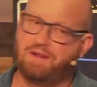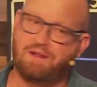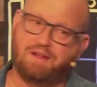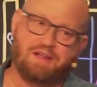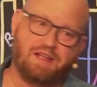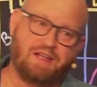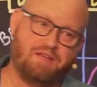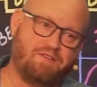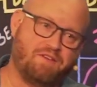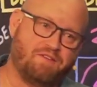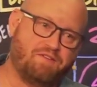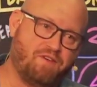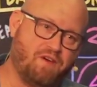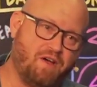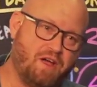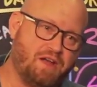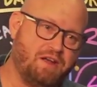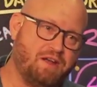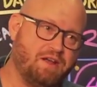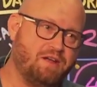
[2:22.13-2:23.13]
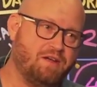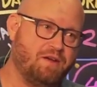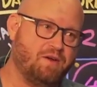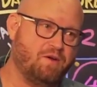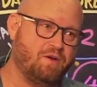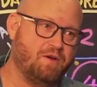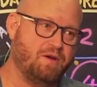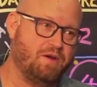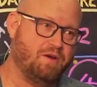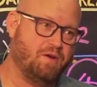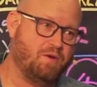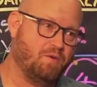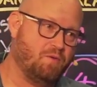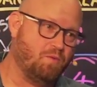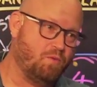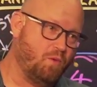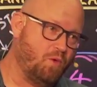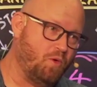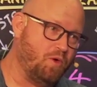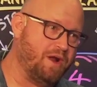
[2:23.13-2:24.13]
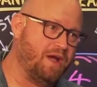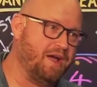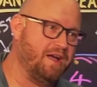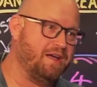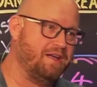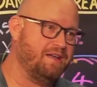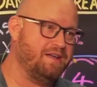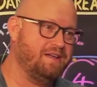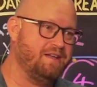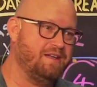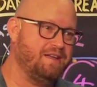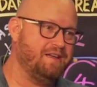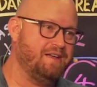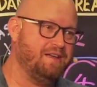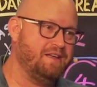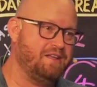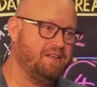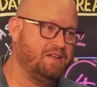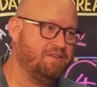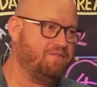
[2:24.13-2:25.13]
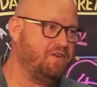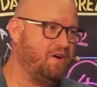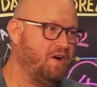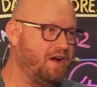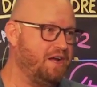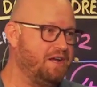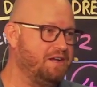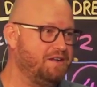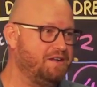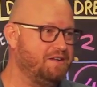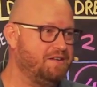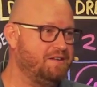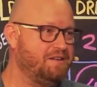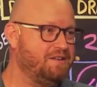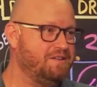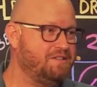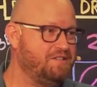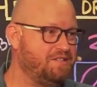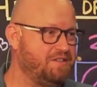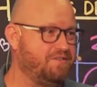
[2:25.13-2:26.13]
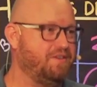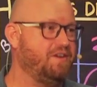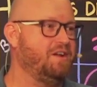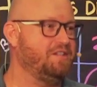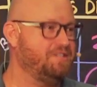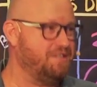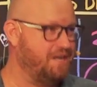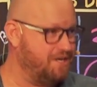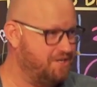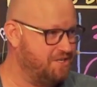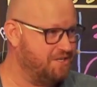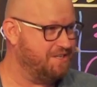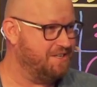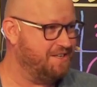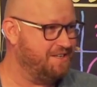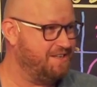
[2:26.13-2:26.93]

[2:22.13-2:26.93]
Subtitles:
if you find water, you find civilization.